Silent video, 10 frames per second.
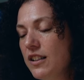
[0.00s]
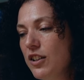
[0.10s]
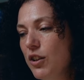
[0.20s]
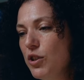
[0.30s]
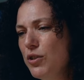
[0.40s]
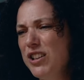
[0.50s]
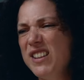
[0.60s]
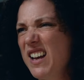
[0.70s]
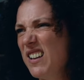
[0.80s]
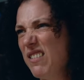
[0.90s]
you know, uni,
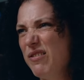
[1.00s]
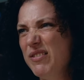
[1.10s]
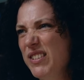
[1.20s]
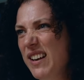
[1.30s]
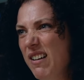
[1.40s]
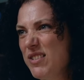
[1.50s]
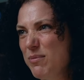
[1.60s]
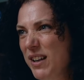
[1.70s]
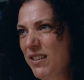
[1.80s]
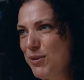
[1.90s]
you're there like 15 hours a
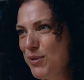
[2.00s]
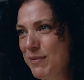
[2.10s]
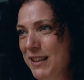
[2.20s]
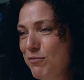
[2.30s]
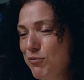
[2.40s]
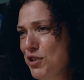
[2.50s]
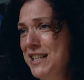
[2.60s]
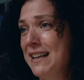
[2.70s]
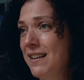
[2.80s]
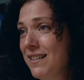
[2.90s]
week or something
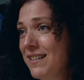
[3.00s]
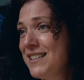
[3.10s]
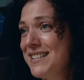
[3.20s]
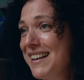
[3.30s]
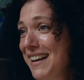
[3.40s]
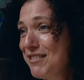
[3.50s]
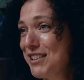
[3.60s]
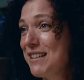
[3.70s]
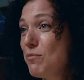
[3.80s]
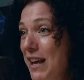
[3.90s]
ridiculous. Like,
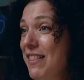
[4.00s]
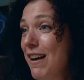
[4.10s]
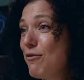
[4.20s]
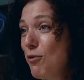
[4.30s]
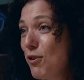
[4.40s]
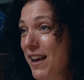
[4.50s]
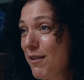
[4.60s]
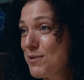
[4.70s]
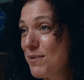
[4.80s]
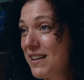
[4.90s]
we're there 40
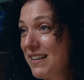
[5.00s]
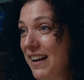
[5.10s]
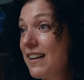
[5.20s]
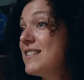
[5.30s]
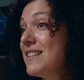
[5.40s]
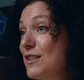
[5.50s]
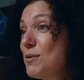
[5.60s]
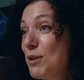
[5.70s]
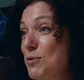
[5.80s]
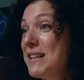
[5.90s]
hours a week. And I started
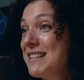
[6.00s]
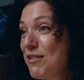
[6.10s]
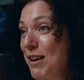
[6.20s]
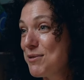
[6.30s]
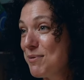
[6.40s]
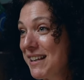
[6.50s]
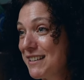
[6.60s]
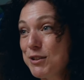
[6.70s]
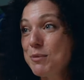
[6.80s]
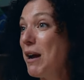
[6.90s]
to work 27 hours a
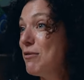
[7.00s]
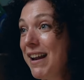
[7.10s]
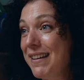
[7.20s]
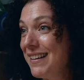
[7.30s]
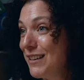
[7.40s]
week just to pay rent